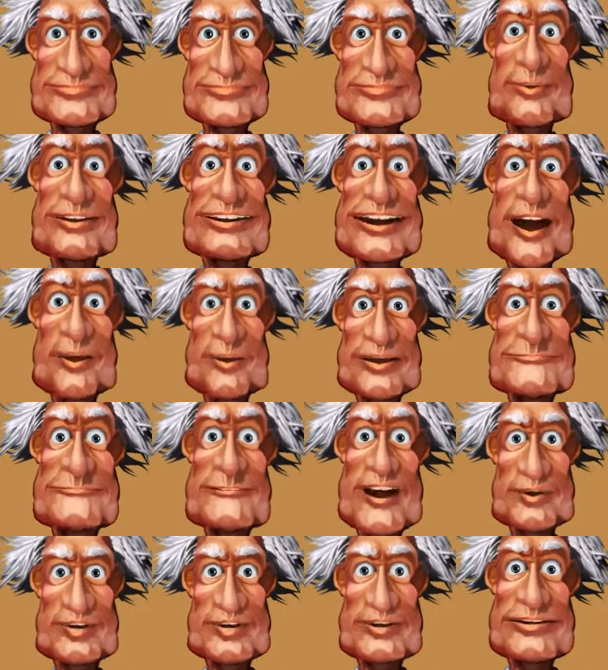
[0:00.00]
We are
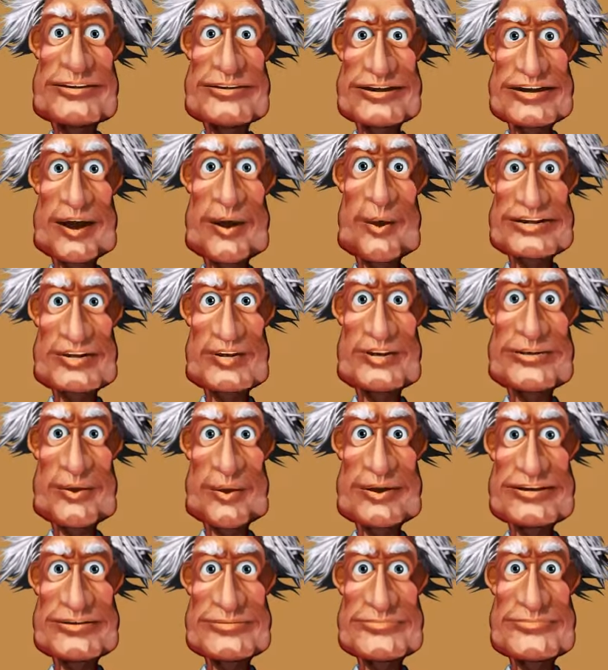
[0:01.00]
emotional
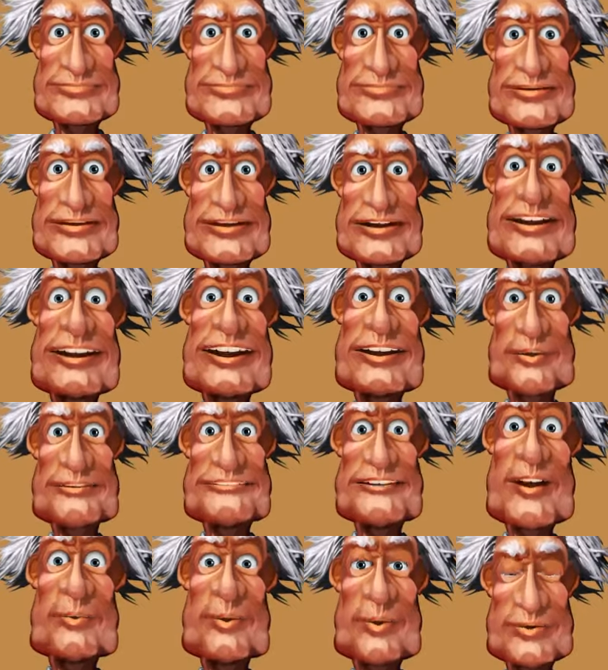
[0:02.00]
creatures,
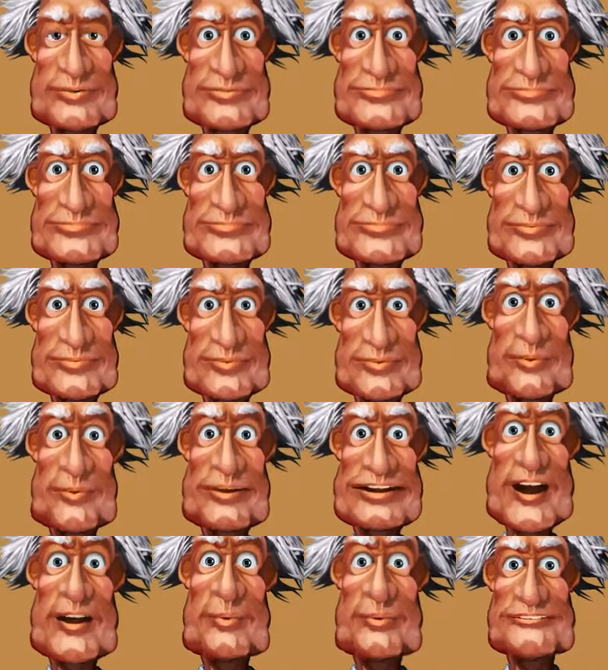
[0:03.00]
therefore,
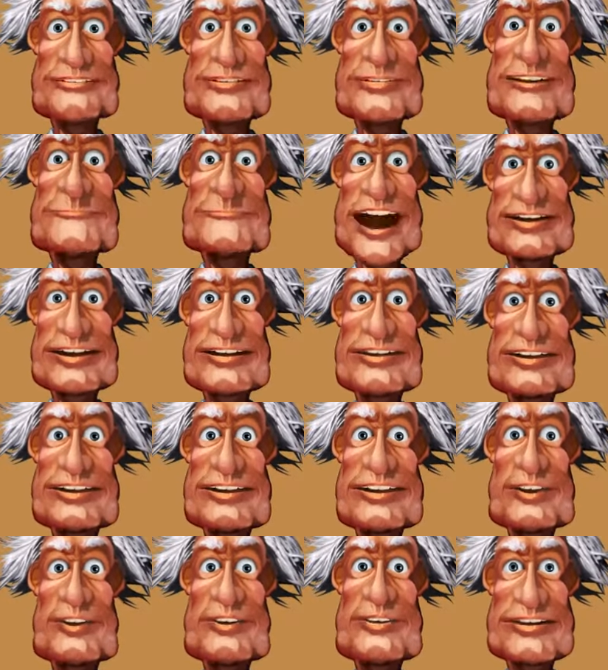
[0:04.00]
we often make
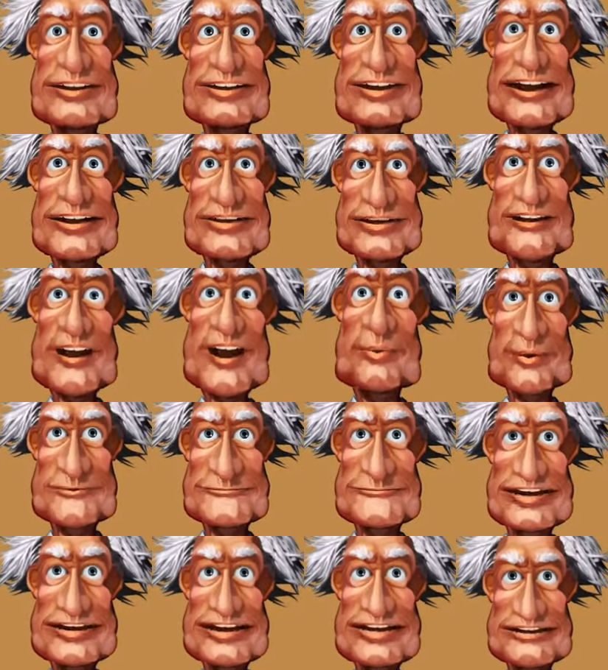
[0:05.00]
decisions and form
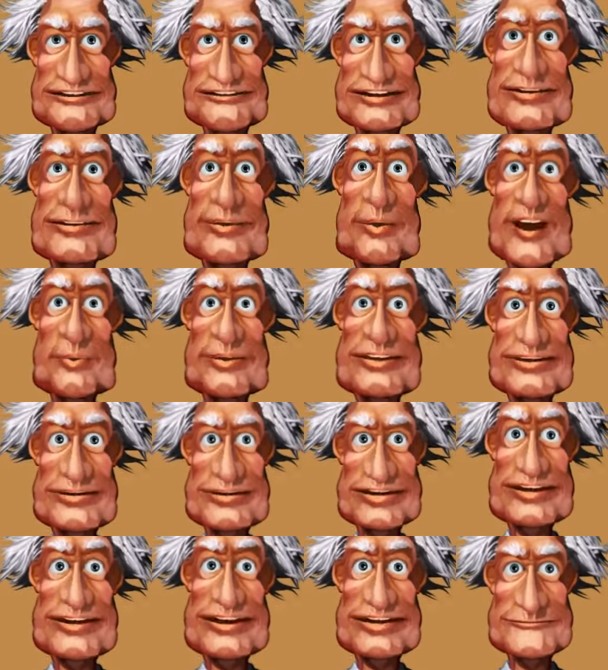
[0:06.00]
beliefs
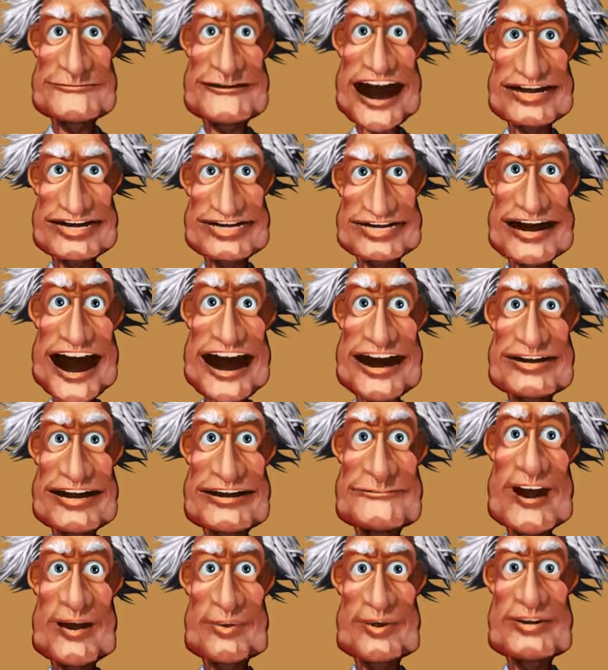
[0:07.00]
erroneously based on
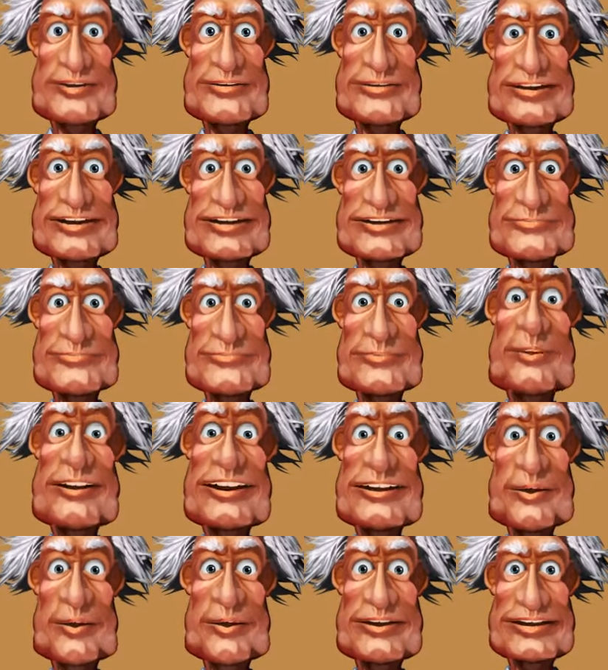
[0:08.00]
emotions,
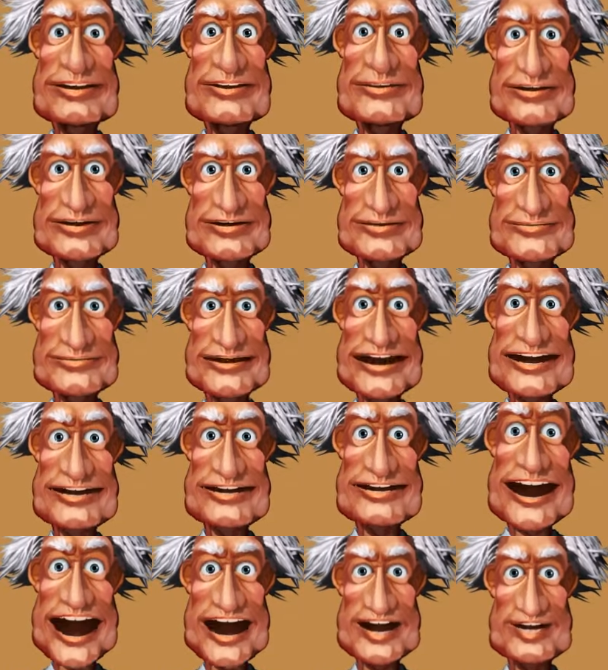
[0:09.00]
when reason
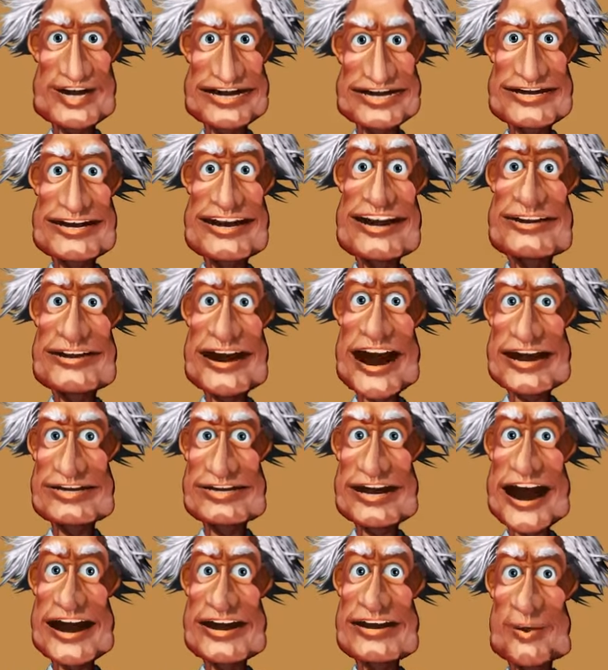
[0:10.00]
and logic tell
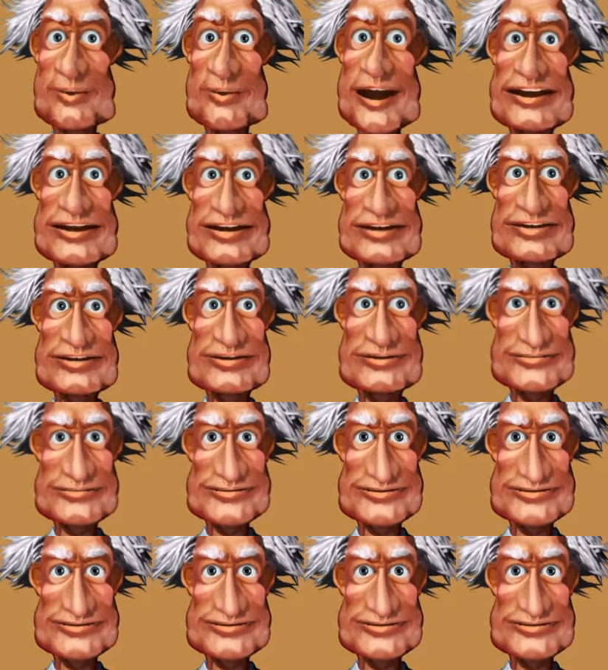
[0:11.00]
us otherwise.